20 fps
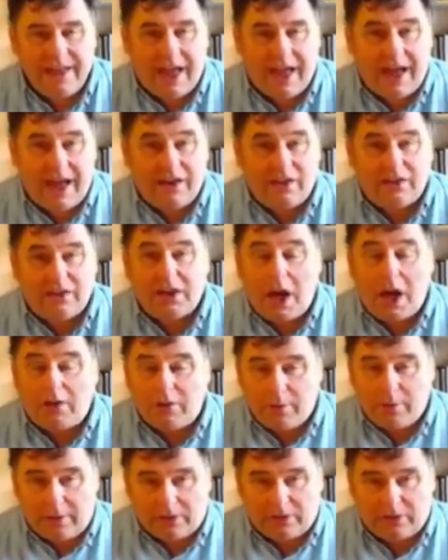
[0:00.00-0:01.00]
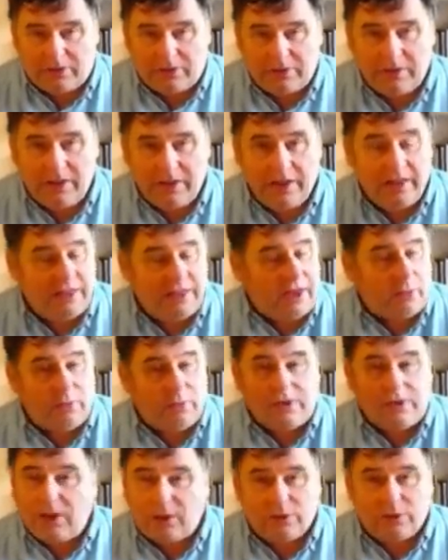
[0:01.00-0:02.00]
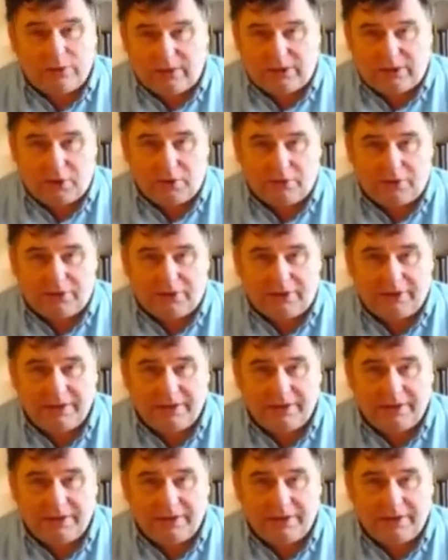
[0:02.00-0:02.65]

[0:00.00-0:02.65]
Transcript: and in the governments, that we don't deserve